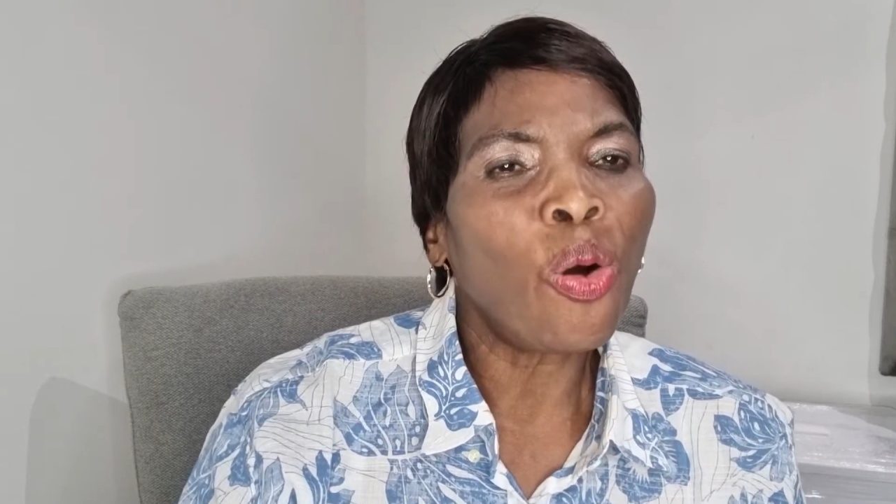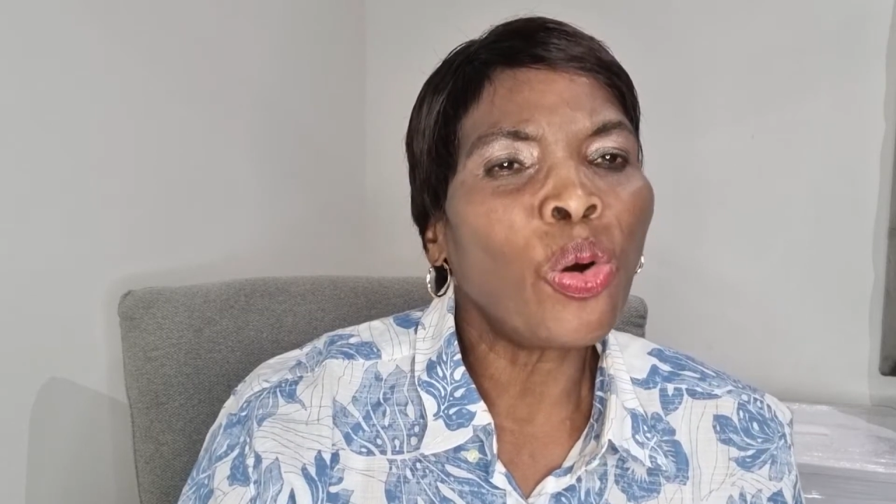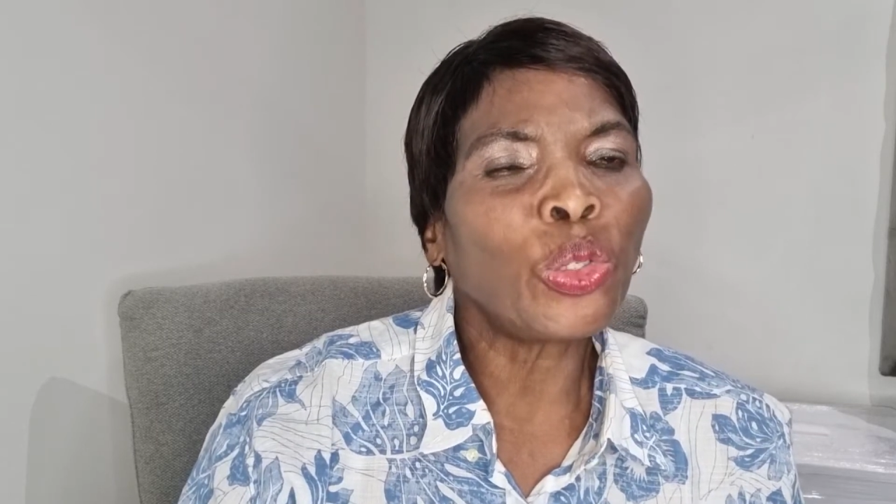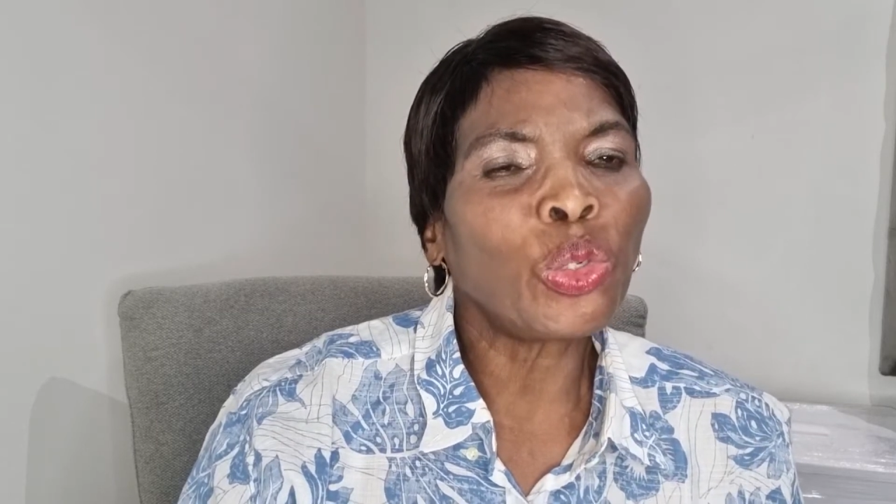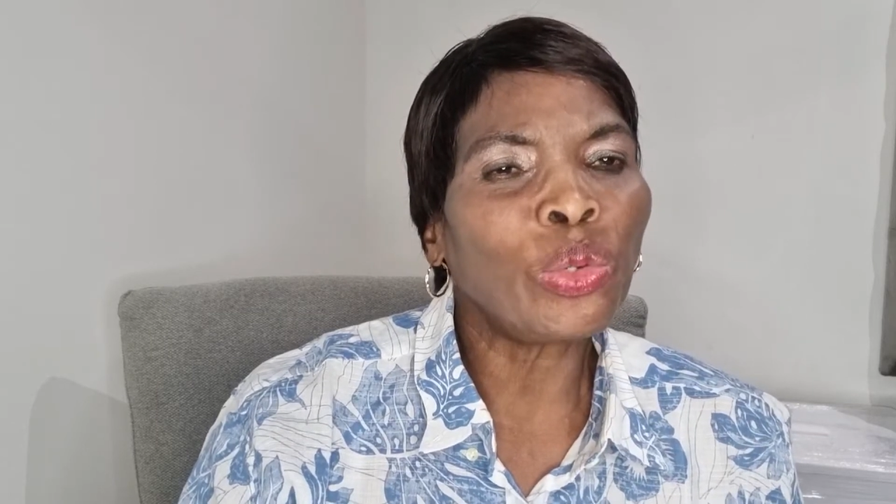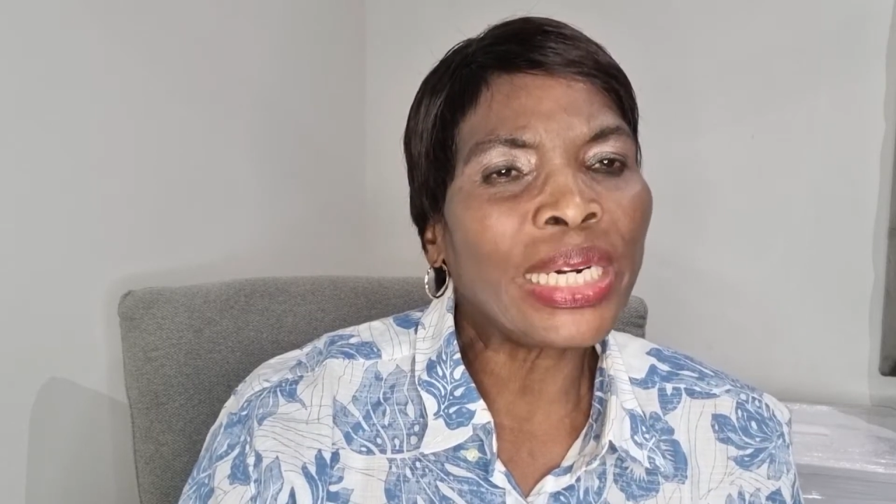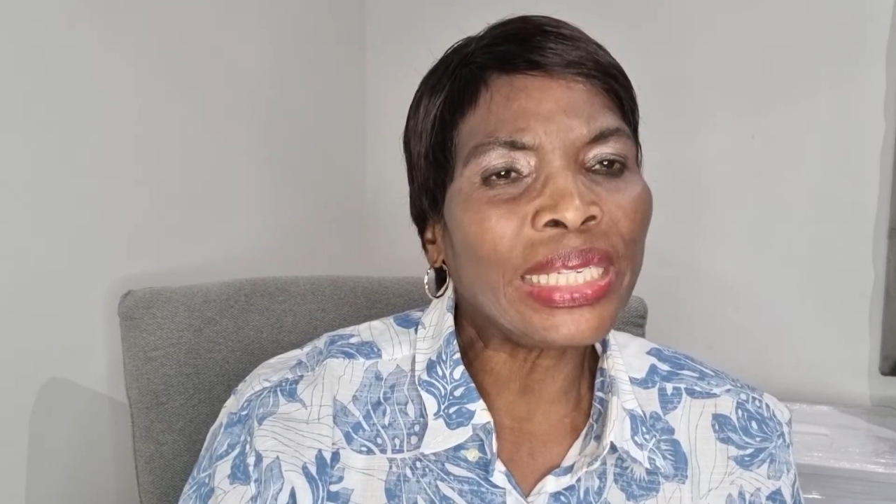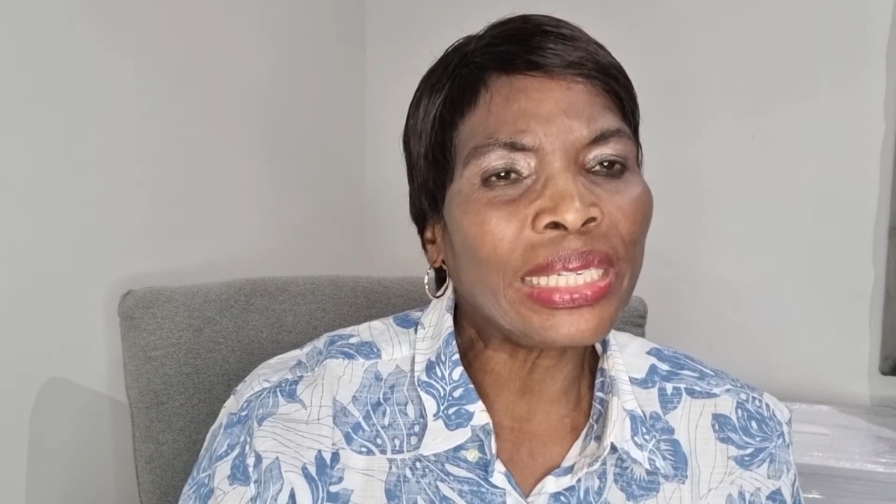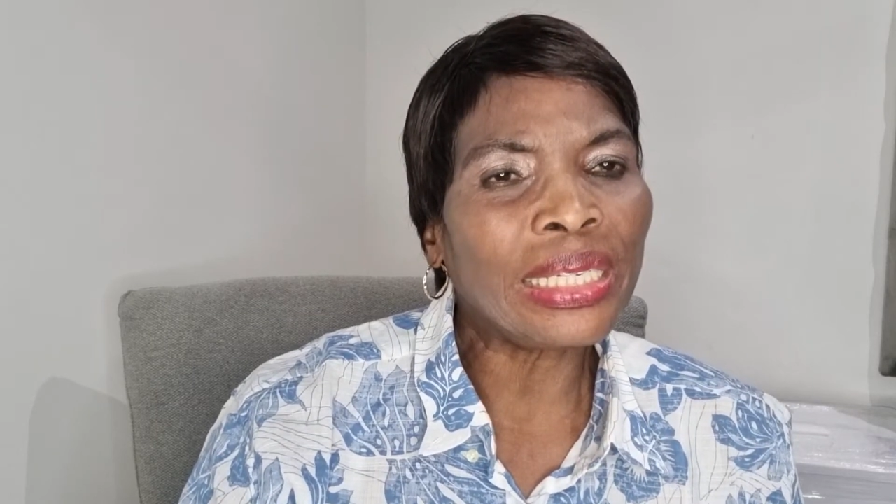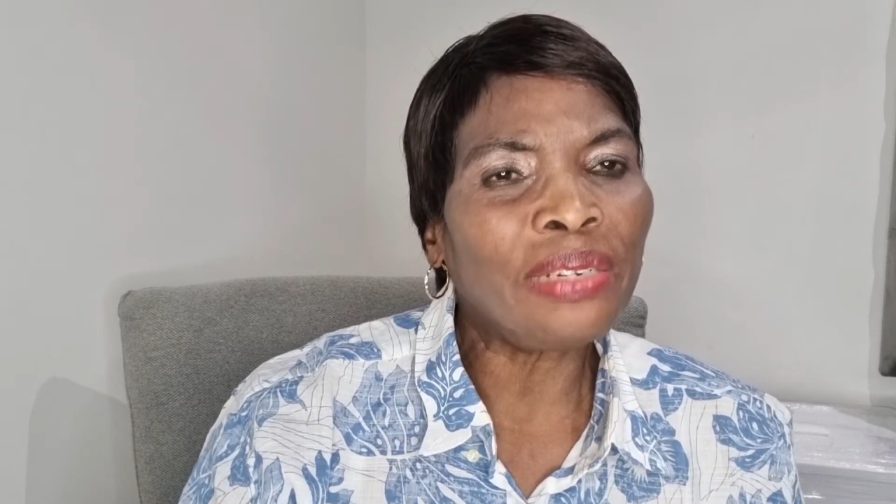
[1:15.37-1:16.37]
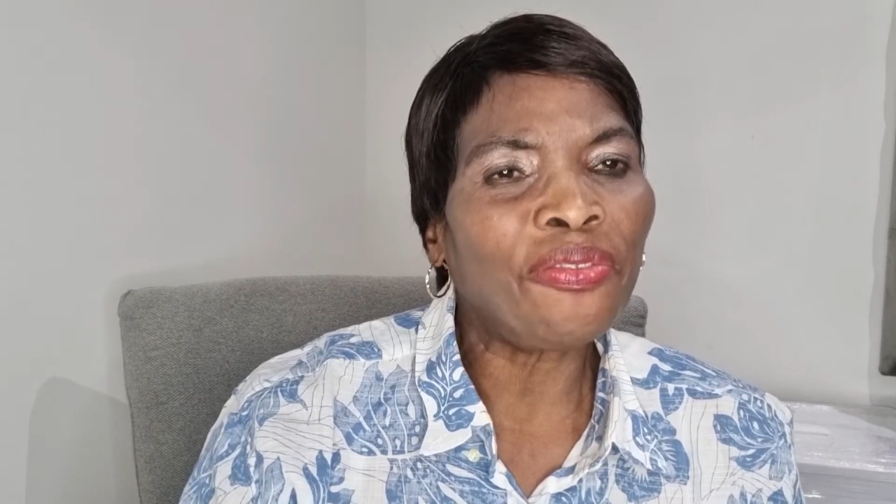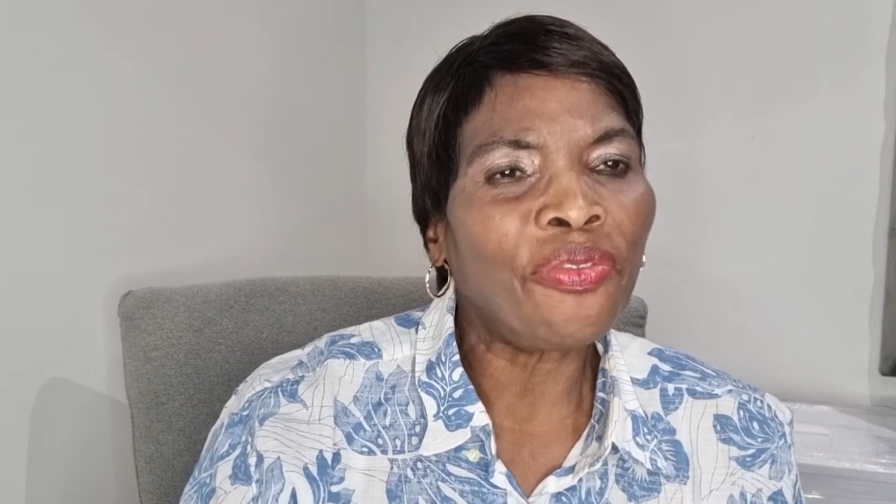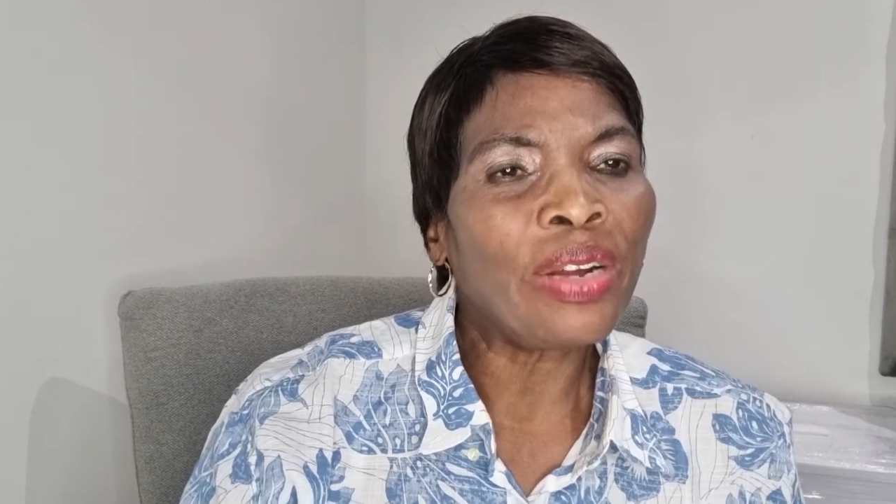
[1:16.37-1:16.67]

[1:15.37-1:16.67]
or to receive